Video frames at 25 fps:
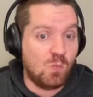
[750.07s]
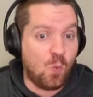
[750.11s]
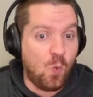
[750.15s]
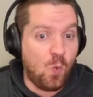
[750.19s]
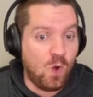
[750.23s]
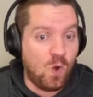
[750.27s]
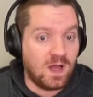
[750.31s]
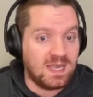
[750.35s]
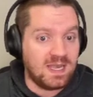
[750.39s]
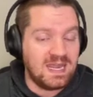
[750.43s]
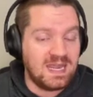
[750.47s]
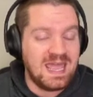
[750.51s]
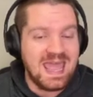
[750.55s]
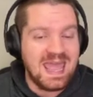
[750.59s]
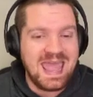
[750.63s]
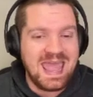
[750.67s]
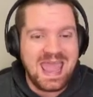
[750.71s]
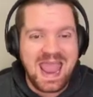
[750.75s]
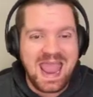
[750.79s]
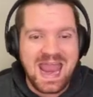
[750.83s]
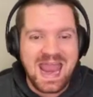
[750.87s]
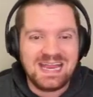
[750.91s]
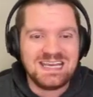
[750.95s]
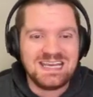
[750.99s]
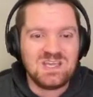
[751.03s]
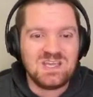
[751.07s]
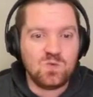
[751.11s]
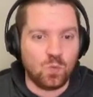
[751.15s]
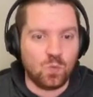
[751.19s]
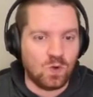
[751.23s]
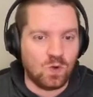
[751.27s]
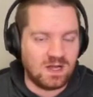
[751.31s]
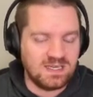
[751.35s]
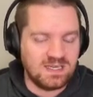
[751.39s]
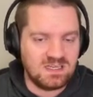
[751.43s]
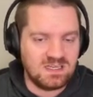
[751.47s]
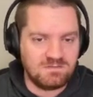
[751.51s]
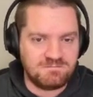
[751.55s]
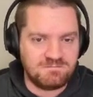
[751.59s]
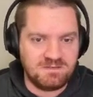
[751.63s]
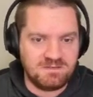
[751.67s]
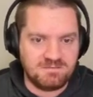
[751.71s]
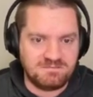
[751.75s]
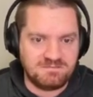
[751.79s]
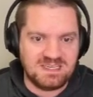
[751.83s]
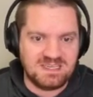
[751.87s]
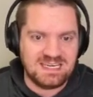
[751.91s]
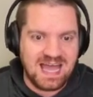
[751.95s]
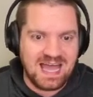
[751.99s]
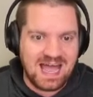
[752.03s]
won
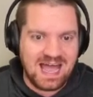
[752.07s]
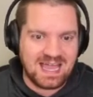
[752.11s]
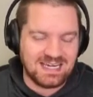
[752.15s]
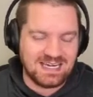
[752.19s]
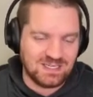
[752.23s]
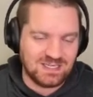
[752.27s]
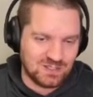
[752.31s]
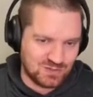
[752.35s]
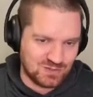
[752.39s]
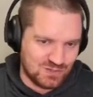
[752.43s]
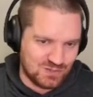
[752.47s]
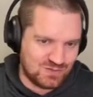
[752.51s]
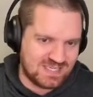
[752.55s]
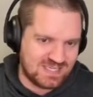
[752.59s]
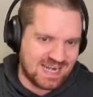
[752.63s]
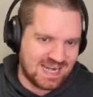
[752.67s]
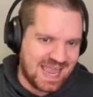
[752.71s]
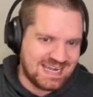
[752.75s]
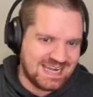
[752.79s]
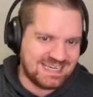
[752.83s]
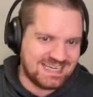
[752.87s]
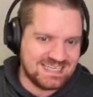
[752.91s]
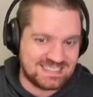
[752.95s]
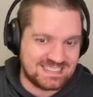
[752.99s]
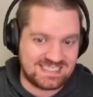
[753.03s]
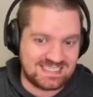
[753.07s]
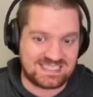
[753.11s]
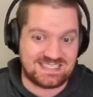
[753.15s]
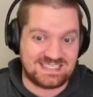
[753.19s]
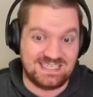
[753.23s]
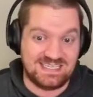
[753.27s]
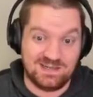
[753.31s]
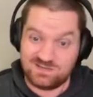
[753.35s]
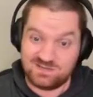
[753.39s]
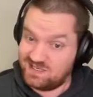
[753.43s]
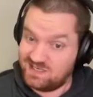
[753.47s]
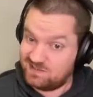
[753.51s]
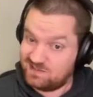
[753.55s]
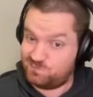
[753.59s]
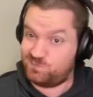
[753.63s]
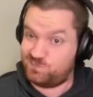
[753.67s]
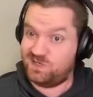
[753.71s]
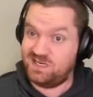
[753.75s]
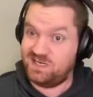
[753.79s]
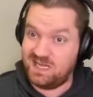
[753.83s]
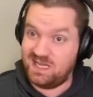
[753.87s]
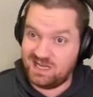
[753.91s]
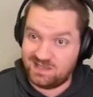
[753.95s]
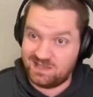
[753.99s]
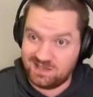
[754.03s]
81-59. You said 80-60. I was like, that's
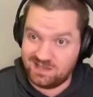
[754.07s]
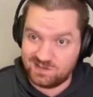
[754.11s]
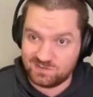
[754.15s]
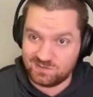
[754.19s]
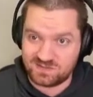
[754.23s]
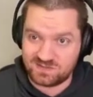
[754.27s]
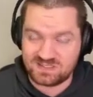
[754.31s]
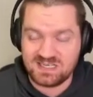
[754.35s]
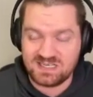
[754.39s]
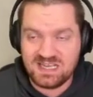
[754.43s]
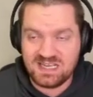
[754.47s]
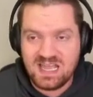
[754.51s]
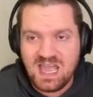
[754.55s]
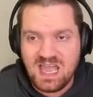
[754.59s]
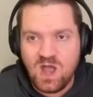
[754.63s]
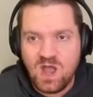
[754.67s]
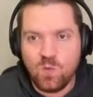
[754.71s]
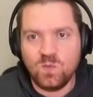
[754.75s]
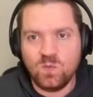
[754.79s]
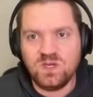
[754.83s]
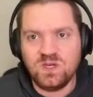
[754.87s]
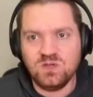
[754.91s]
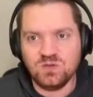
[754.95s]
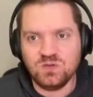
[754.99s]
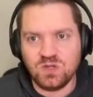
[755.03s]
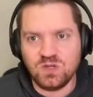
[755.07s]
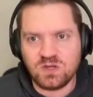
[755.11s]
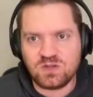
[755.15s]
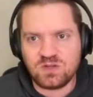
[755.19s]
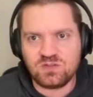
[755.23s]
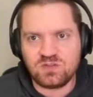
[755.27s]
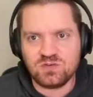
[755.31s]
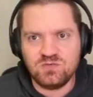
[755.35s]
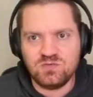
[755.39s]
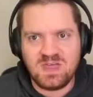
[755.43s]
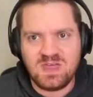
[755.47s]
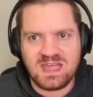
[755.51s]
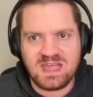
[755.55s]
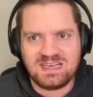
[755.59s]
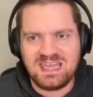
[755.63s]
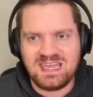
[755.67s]
pretty dang close. Yeah. When you look through that